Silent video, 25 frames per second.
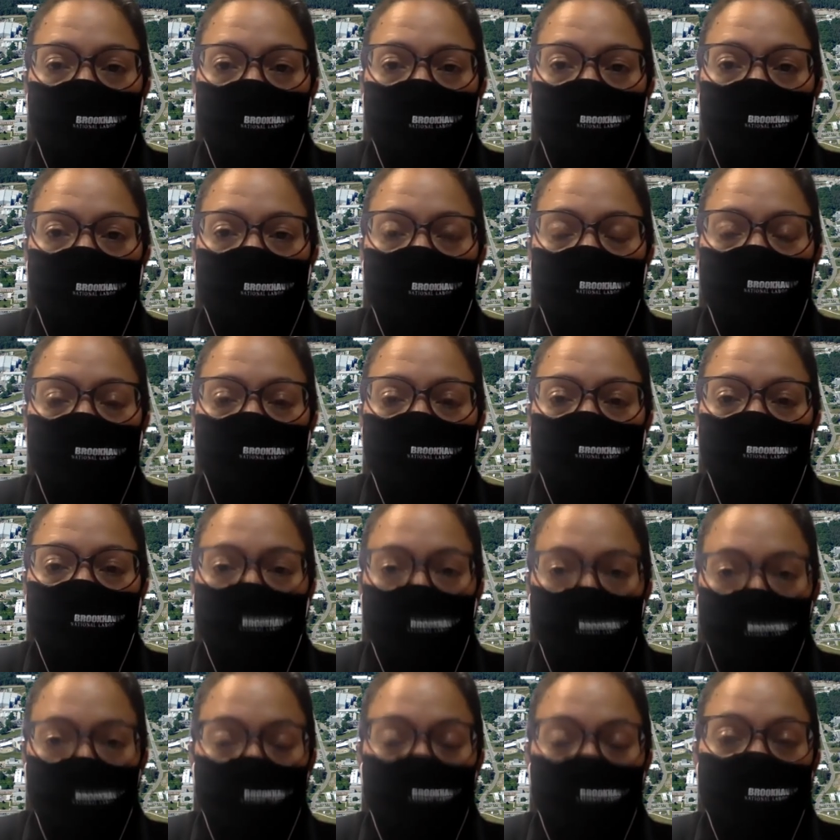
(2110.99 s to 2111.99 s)
of
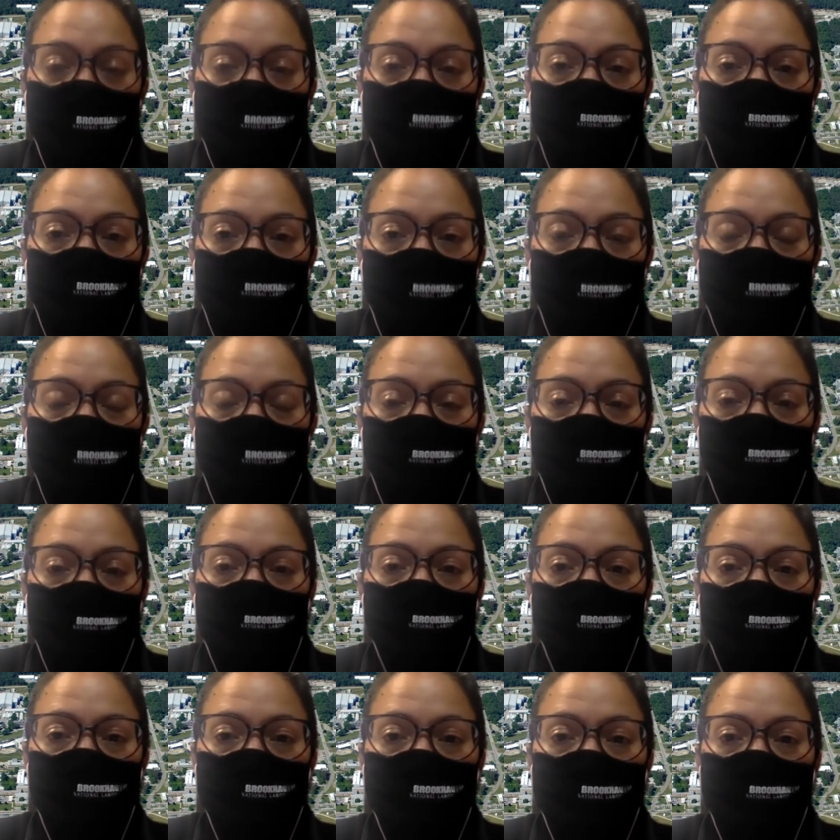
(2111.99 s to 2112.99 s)
in recent
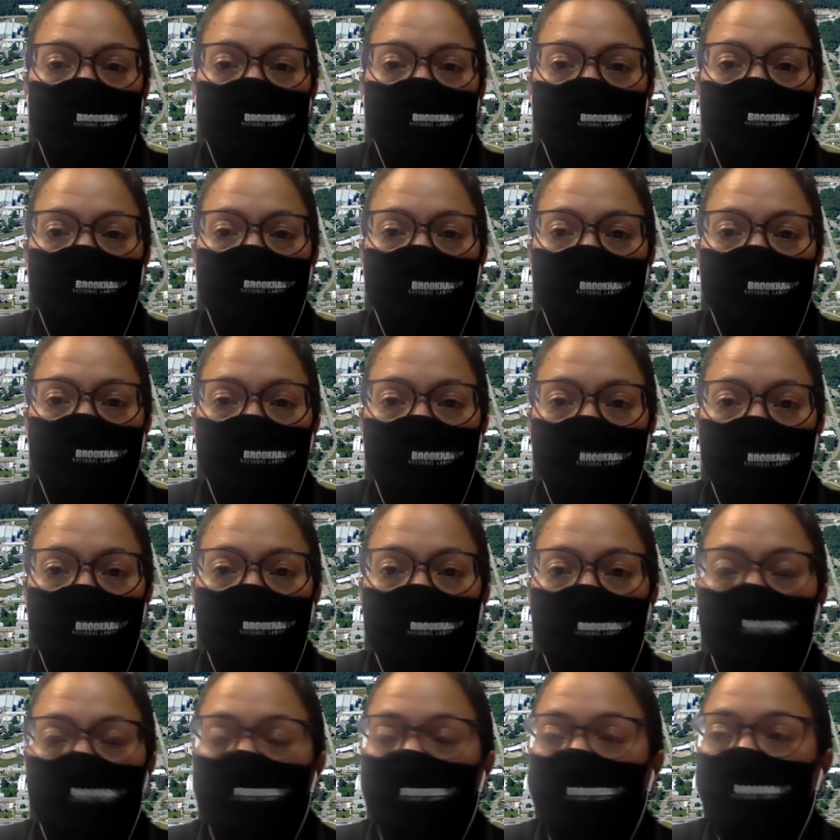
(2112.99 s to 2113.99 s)
research when you think
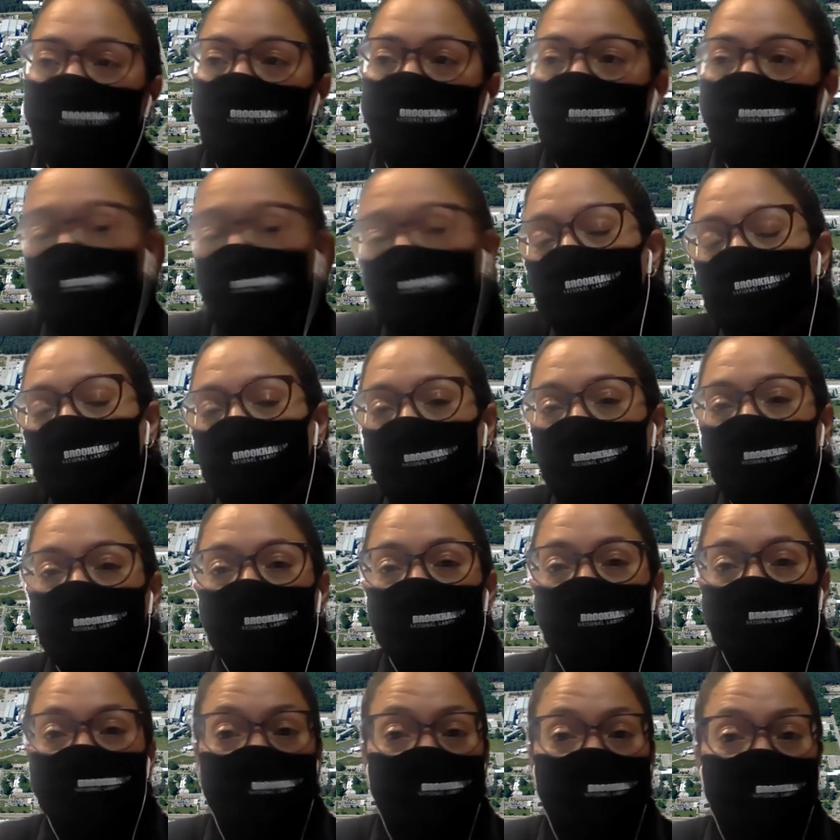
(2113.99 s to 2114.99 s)
about things like
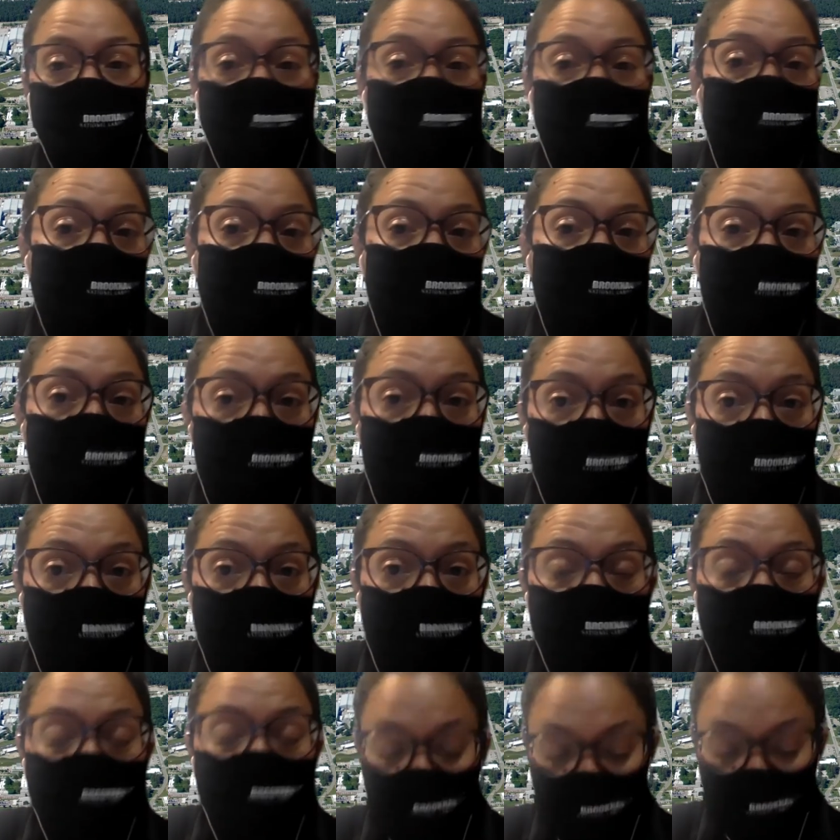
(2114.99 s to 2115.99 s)
accelerators like the light
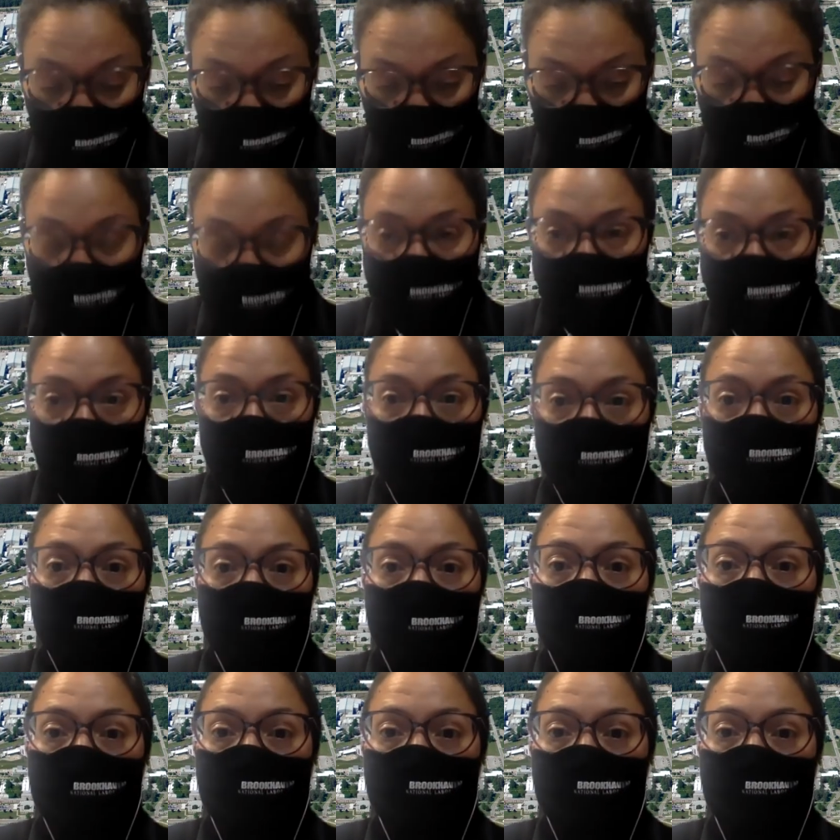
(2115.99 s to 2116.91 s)
source, for example.